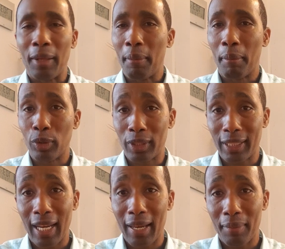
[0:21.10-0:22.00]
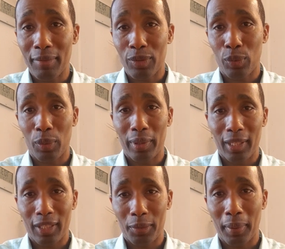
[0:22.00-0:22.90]
Most times when
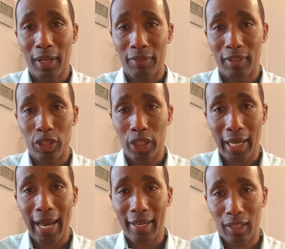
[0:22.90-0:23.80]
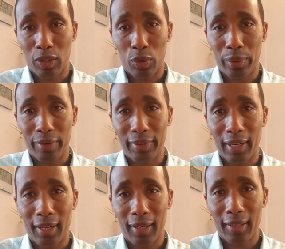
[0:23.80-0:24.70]
we speak of the Shekinah glory of
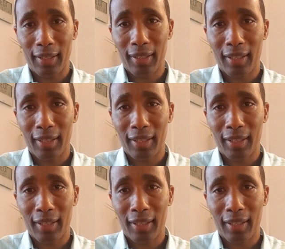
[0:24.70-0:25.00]
God,